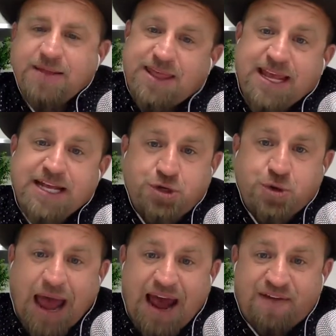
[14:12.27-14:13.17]
thing is, you
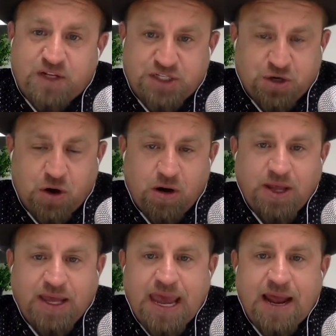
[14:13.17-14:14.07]
have to start. You
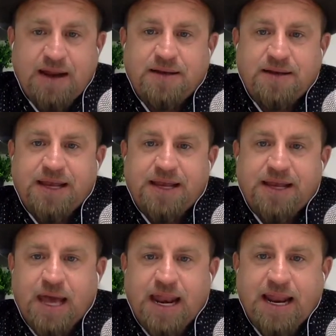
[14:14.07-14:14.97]
can't like, look
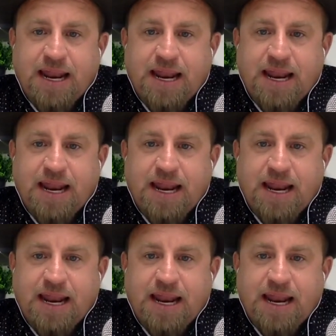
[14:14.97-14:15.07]
at it and